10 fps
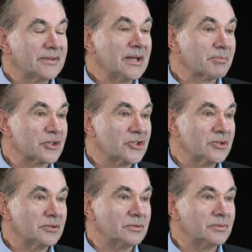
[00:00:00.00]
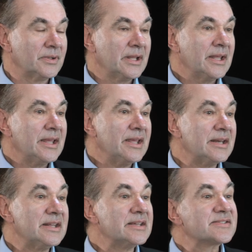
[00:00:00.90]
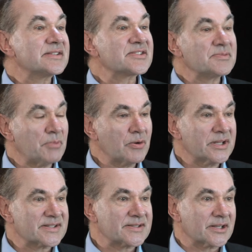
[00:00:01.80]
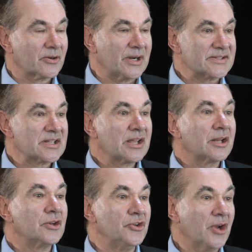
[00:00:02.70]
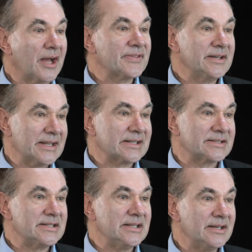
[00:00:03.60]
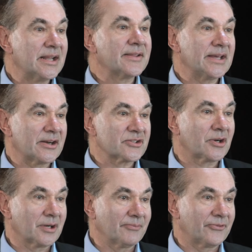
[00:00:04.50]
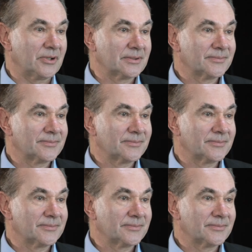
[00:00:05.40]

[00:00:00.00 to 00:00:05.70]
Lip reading: number 2, it is the smoke in cigarettes, not the nicotine, that is harmful.